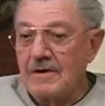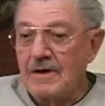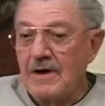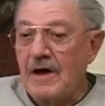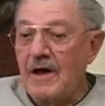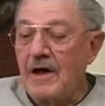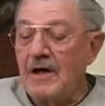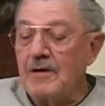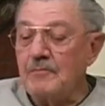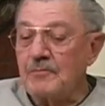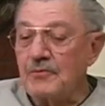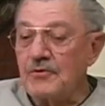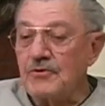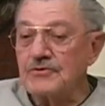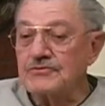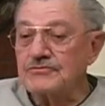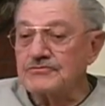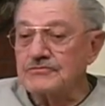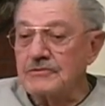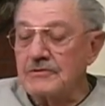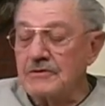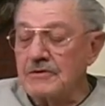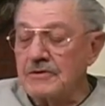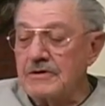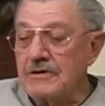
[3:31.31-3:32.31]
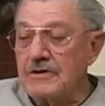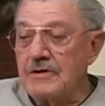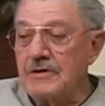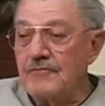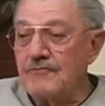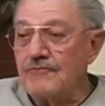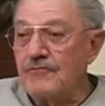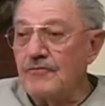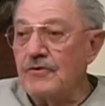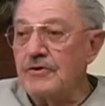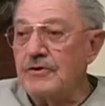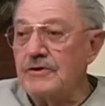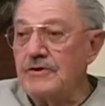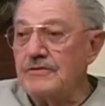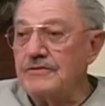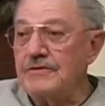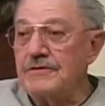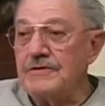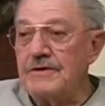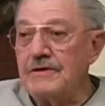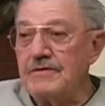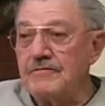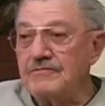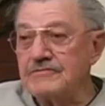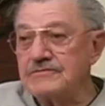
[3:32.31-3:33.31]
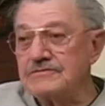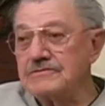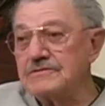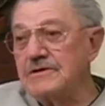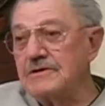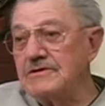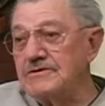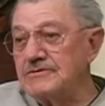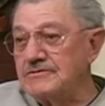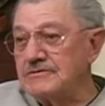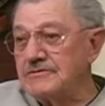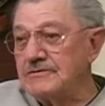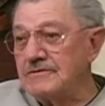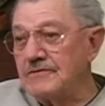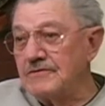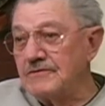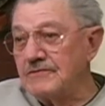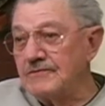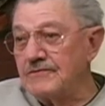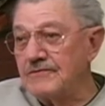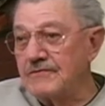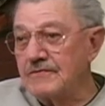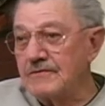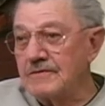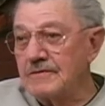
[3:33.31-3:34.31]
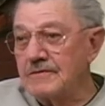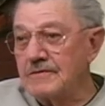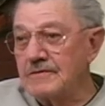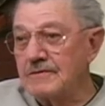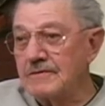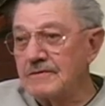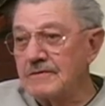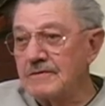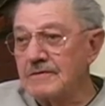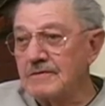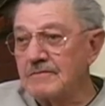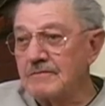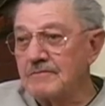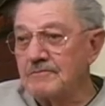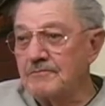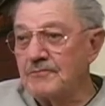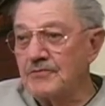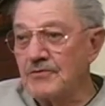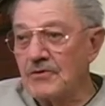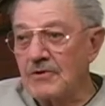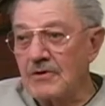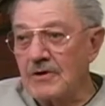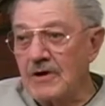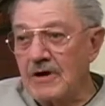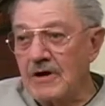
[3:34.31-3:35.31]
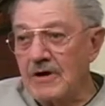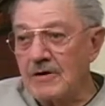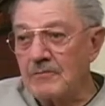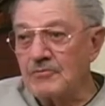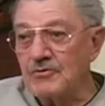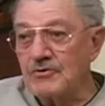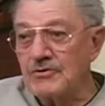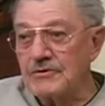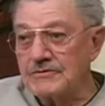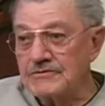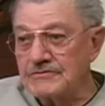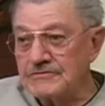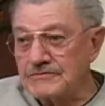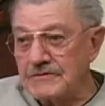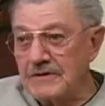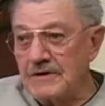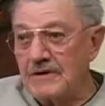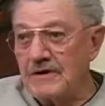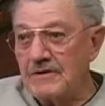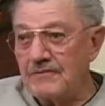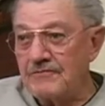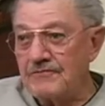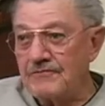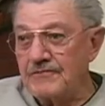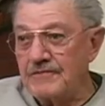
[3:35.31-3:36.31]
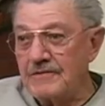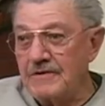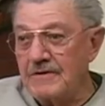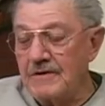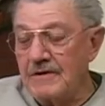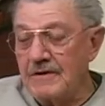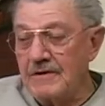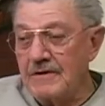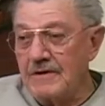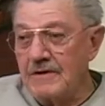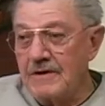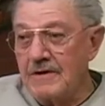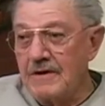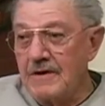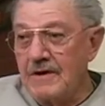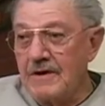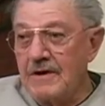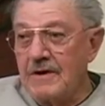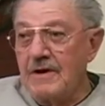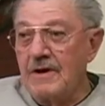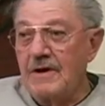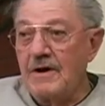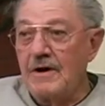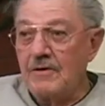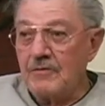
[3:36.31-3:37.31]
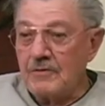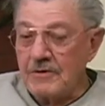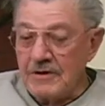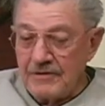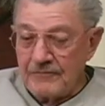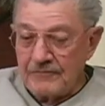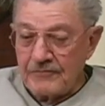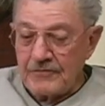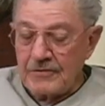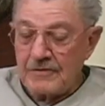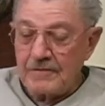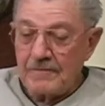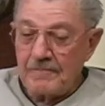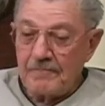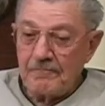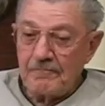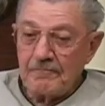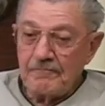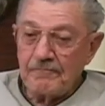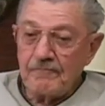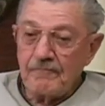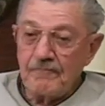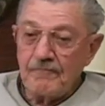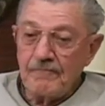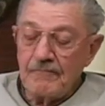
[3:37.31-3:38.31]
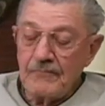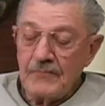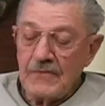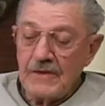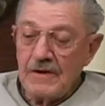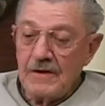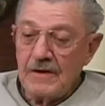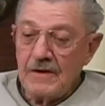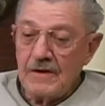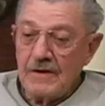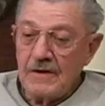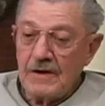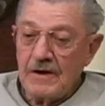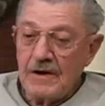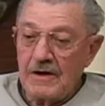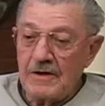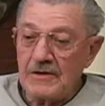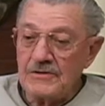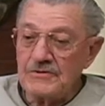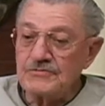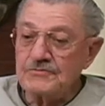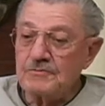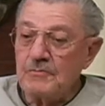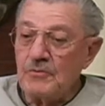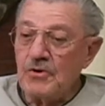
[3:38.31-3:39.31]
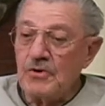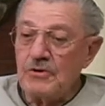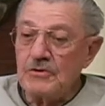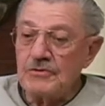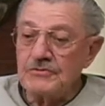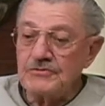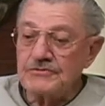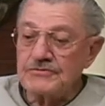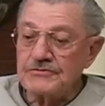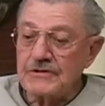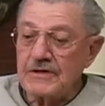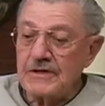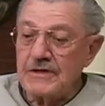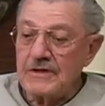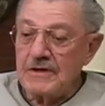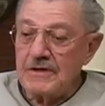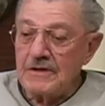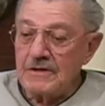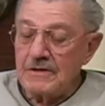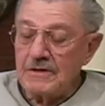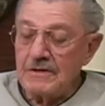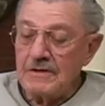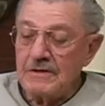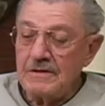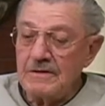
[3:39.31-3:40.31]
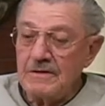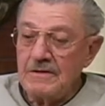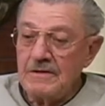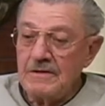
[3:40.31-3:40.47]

I personally avoided the devastation of Pearl Harbor itself. However, on a smaller scale,